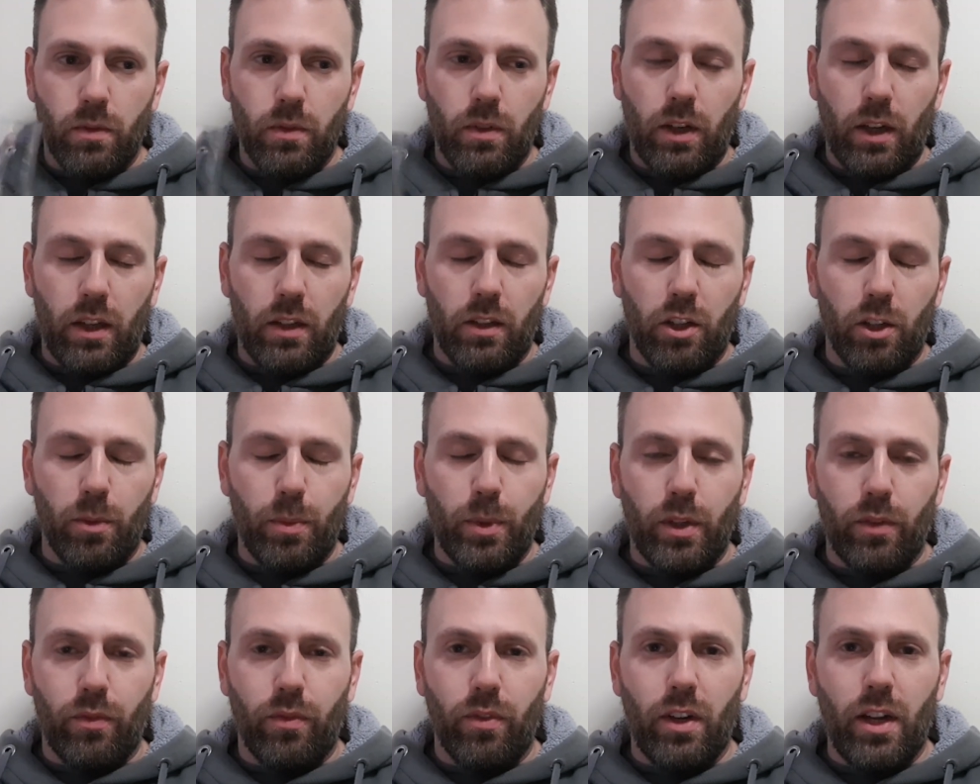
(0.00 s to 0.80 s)
a little
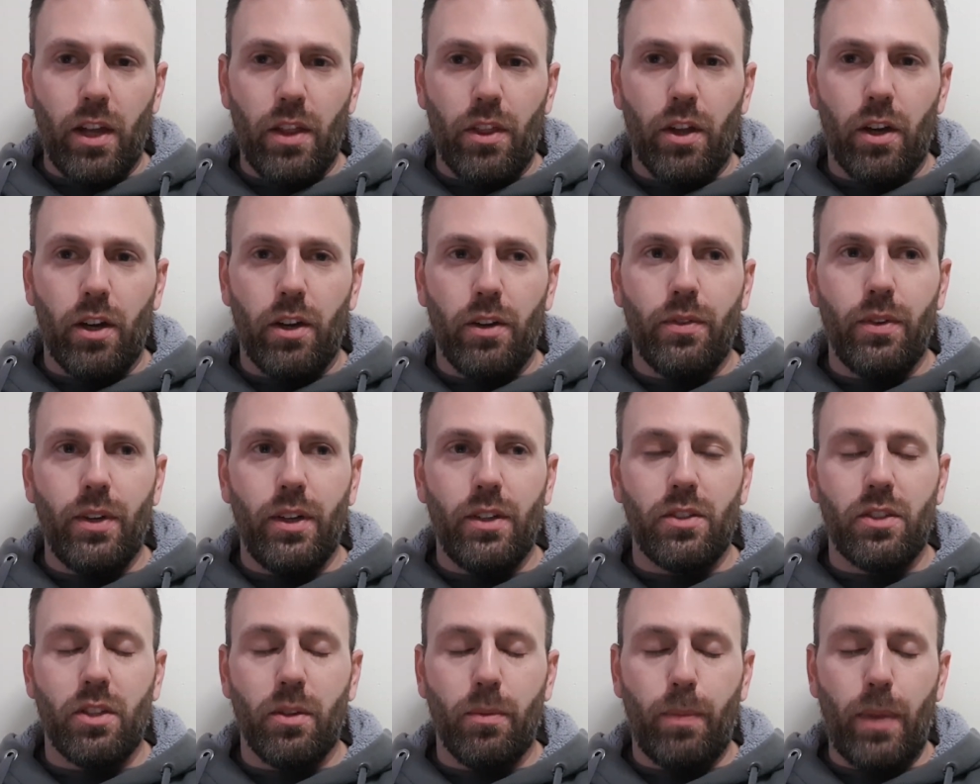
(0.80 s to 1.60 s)
bit of leather
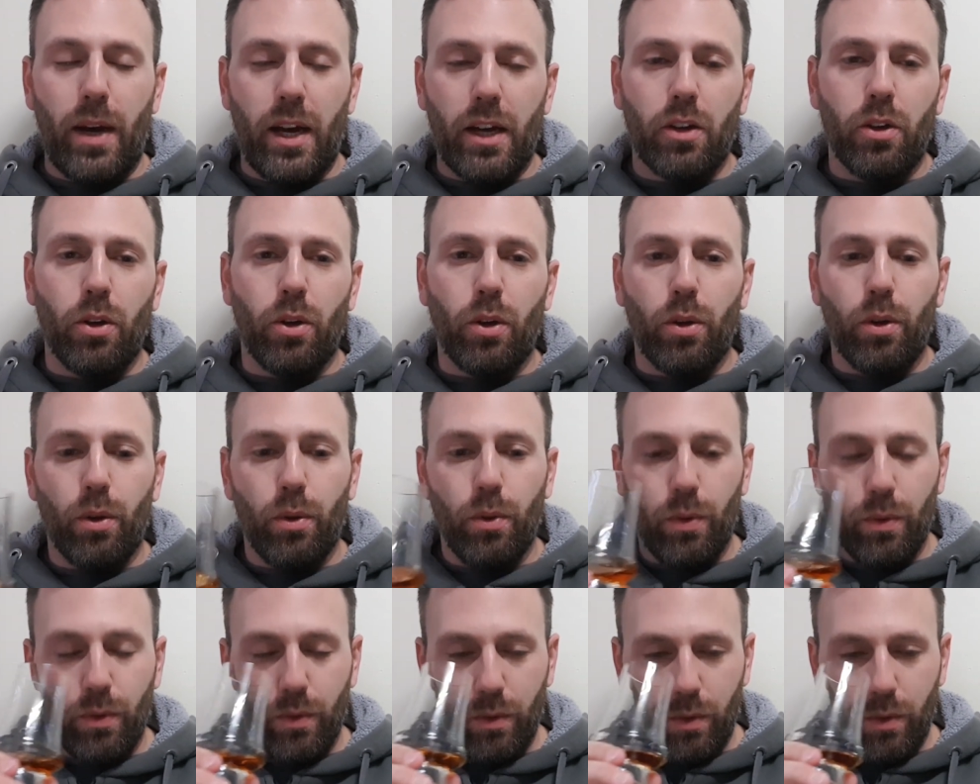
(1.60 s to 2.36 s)
and tobacco.